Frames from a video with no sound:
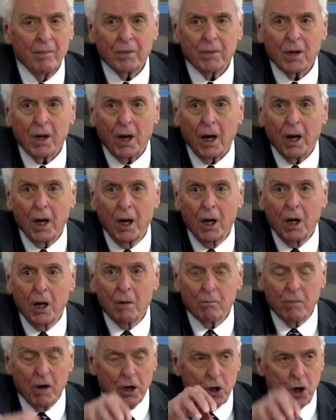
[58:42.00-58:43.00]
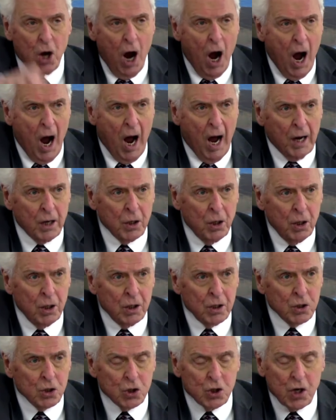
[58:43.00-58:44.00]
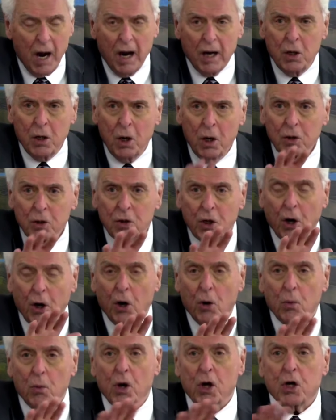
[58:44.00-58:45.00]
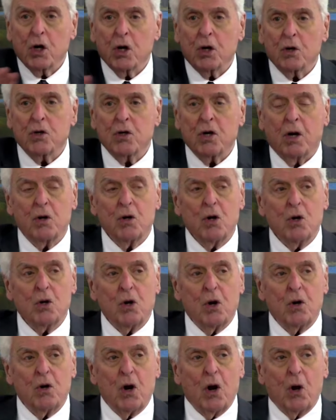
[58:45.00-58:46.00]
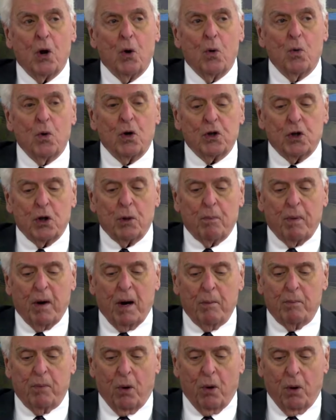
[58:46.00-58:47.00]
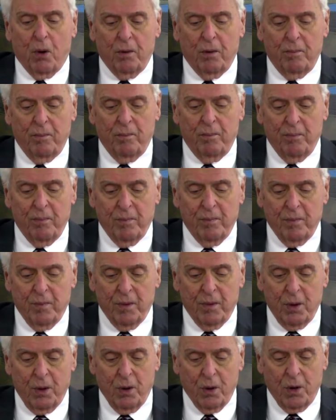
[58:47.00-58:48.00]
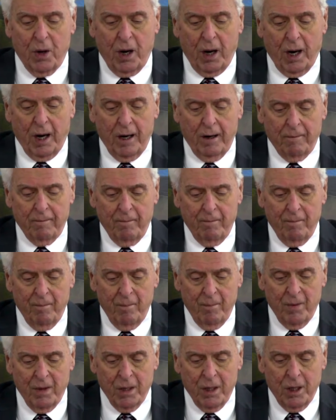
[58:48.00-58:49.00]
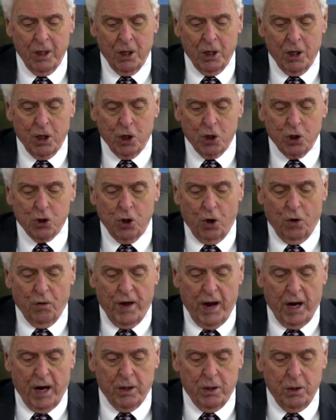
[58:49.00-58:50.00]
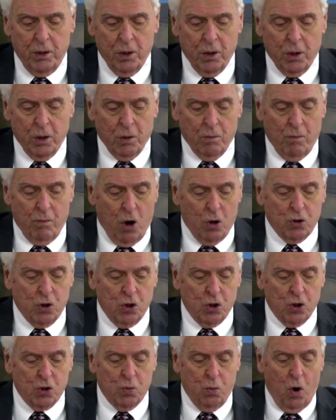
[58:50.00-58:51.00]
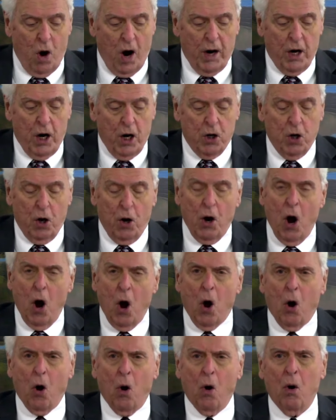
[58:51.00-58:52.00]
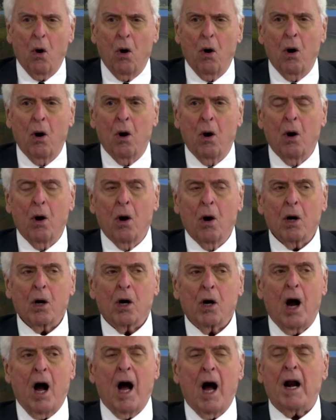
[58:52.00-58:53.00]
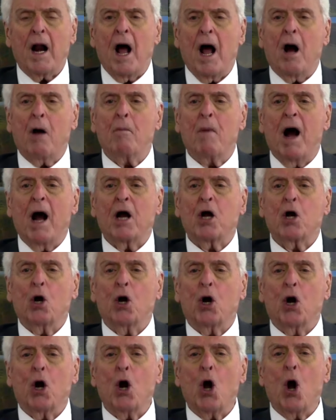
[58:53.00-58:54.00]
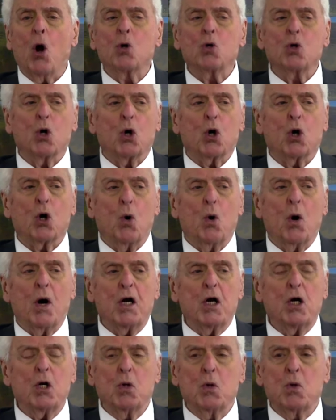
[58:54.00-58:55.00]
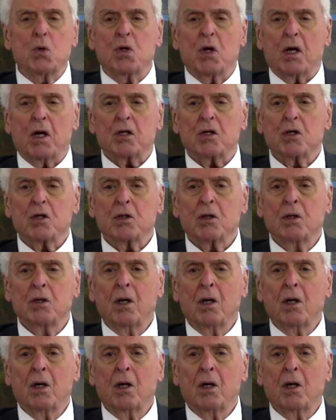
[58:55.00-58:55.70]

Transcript: Okay? But God said that he would continue to deal with the people. Okay, so then Moses wanted to know, God, how am I going to know you're going to do this?